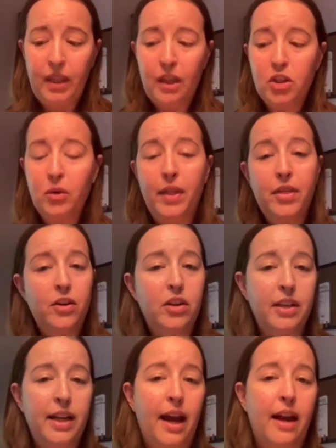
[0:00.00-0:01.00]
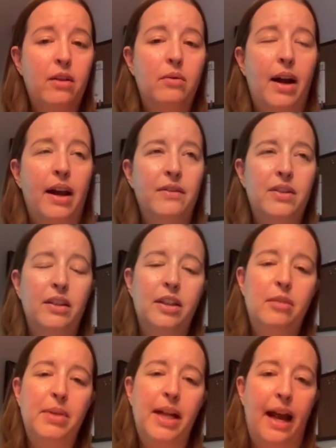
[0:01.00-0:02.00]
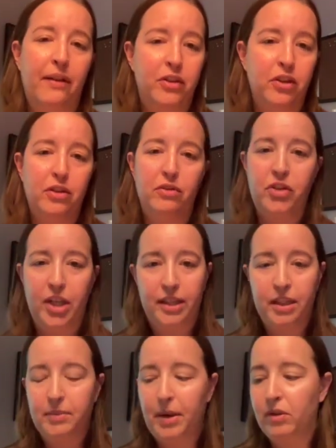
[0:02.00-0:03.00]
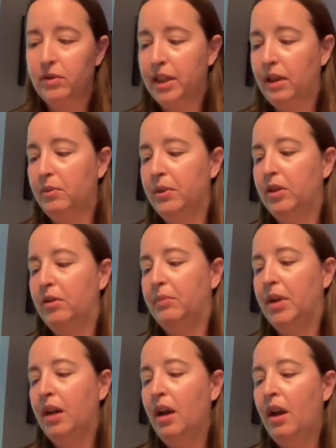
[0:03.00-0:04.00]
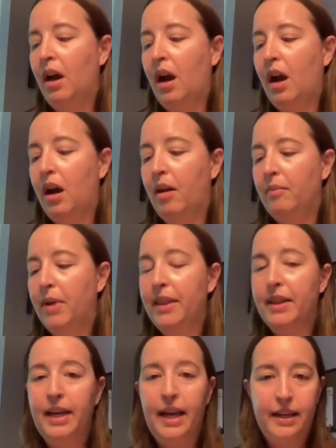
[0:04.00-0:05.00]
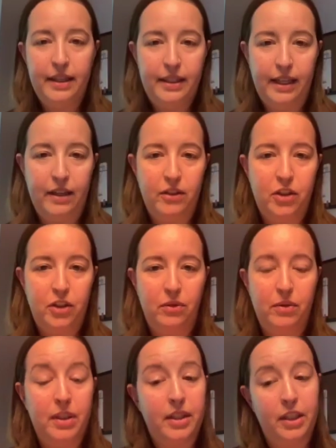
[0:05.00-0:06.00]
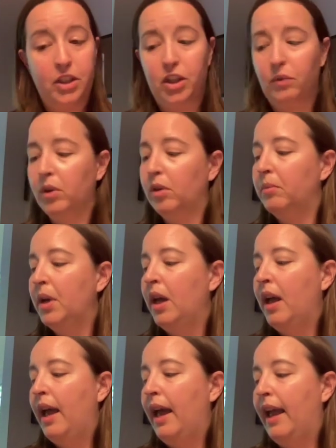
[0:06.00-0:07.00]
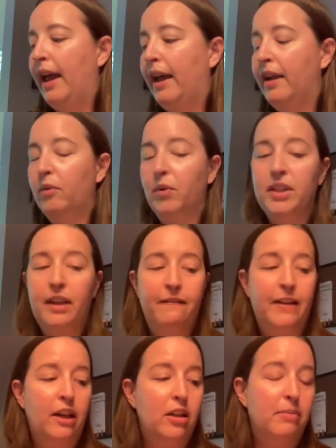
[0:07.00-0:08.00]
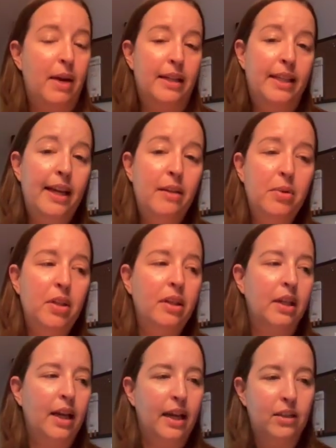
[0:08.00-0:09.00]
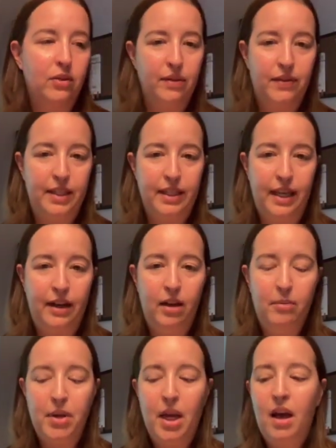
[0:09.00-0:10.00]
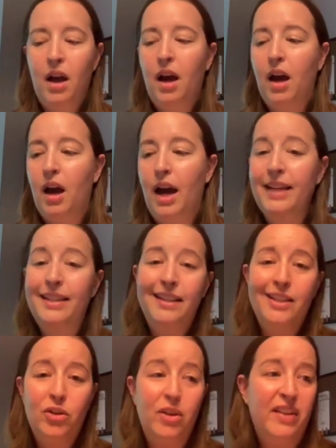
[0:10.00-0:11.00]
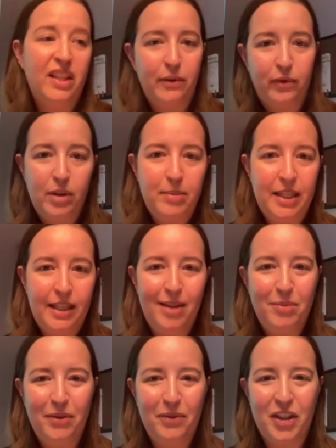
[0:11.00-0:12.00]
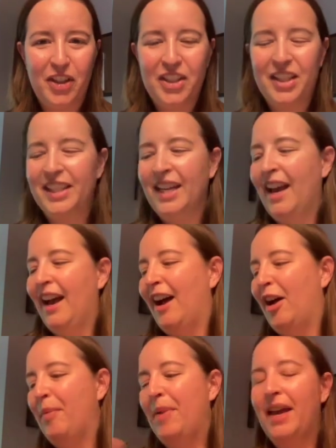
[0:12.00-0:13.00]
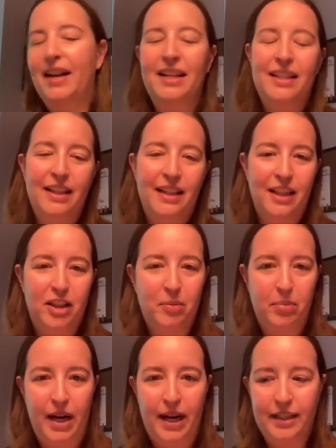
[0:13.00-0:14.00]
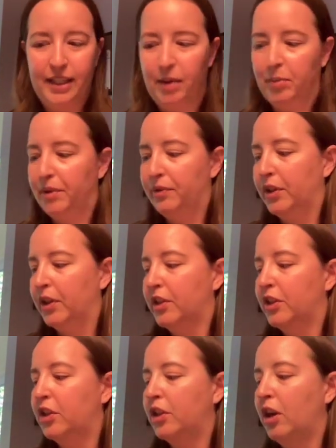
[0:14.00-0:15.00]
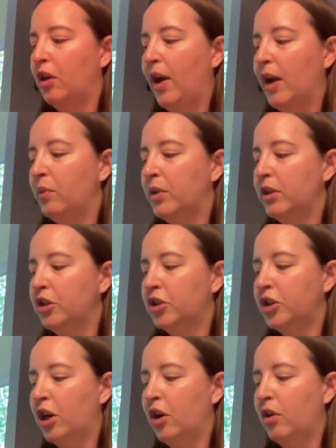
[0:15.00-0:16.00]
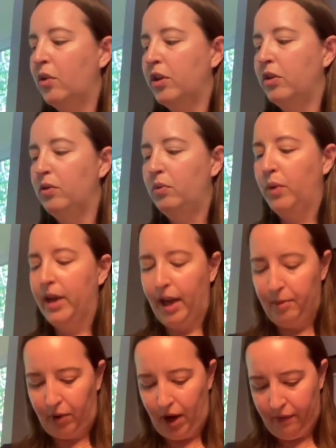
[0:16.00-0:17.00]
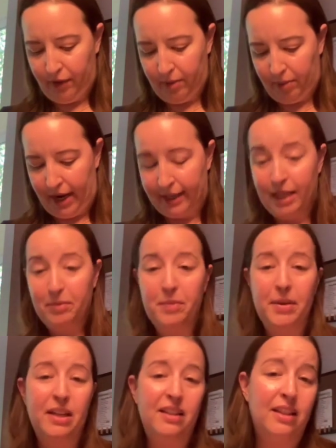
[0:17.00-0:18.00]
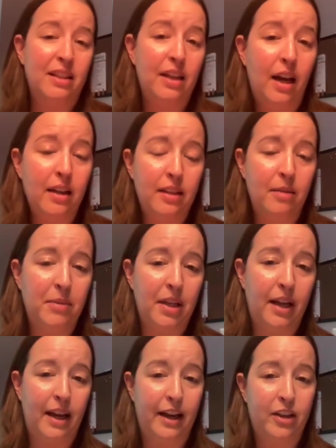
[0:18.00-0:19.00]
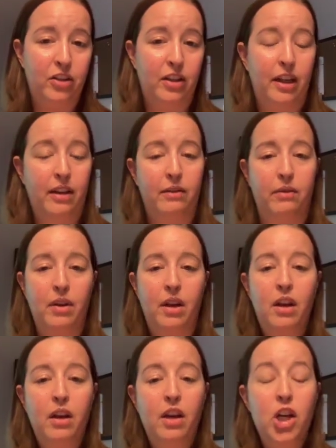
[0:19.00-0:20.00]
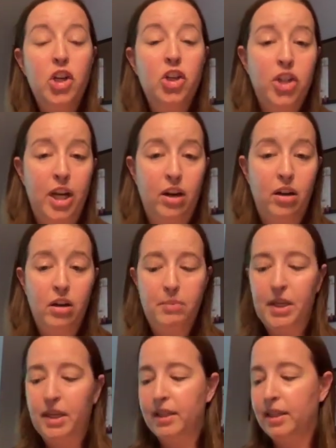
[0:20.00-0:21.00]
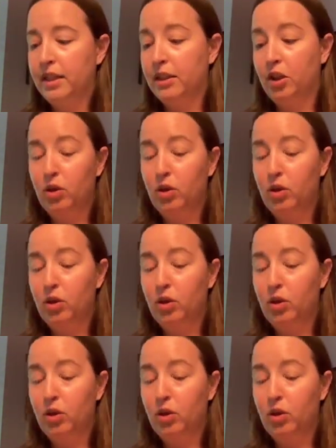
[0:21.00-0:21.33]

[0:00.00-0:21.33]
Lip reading: So on Thursday, I arrived a little bit afternoon, checked into my hotel room, and then headed down to the stitching room. And once I found my table and got sort of set up, I did sort of hit the freebie table first, and I did hit the Bragg table first. So I will show you what I brought for the Bragg table, because it's not something I actually have shared, because it is a